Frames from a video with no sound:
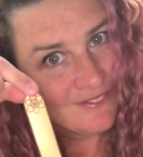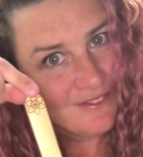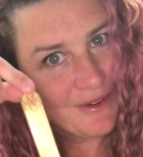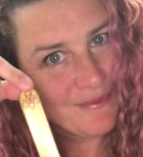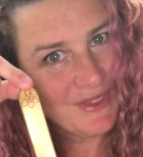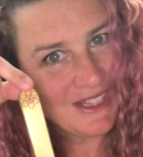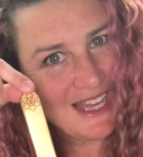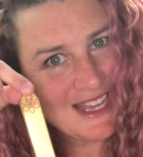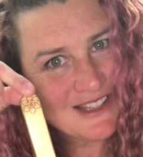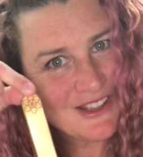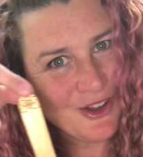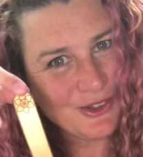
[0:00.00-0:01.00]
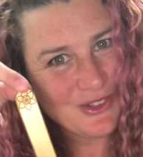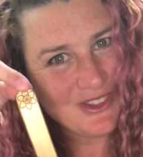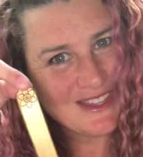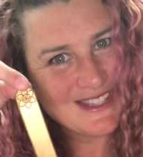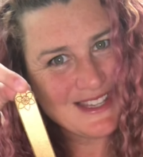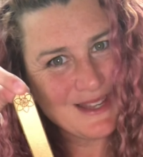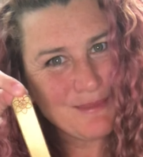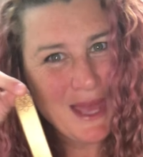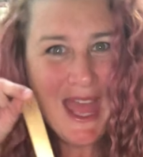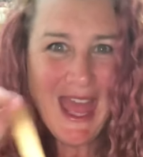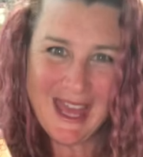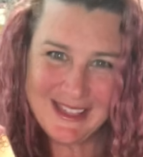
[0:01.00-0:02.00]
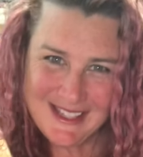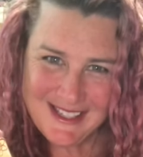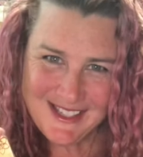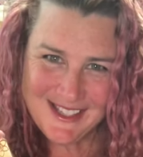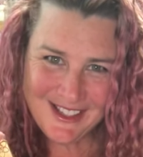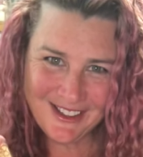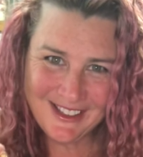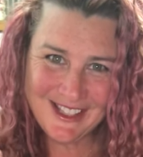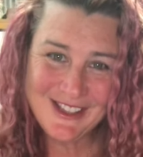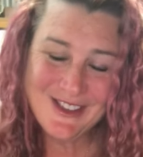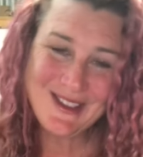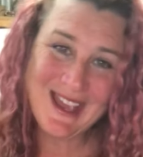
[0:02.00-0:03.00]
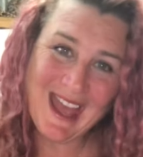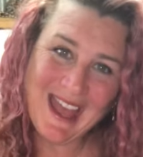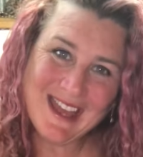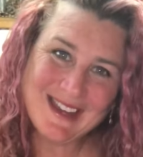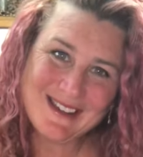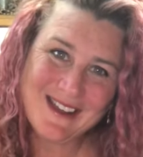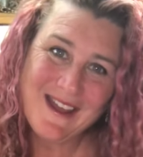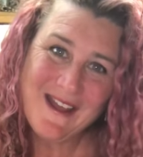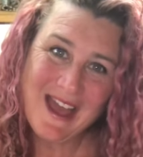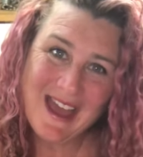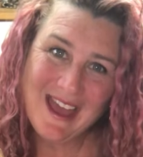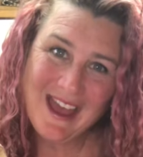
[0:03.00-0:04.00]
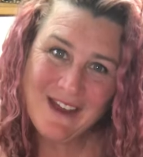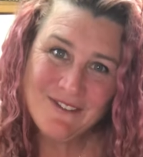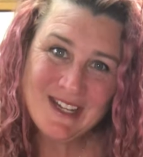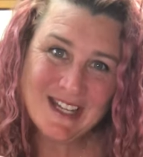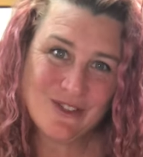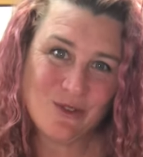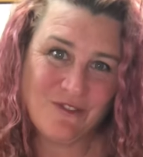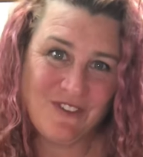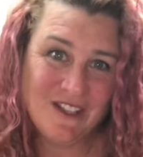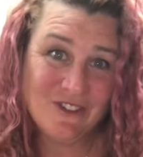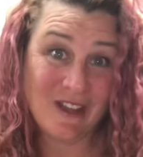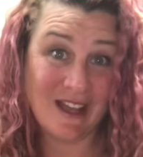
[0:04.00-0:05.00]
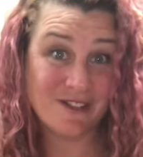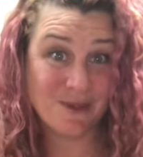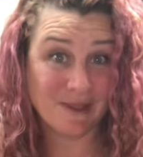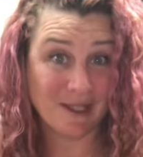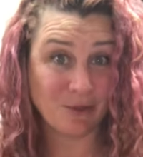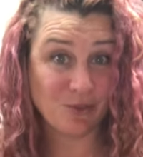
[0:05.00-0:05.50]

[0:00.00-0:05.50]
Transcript: from the last hole to the tip. And this is so that you can have an extra feature and do a little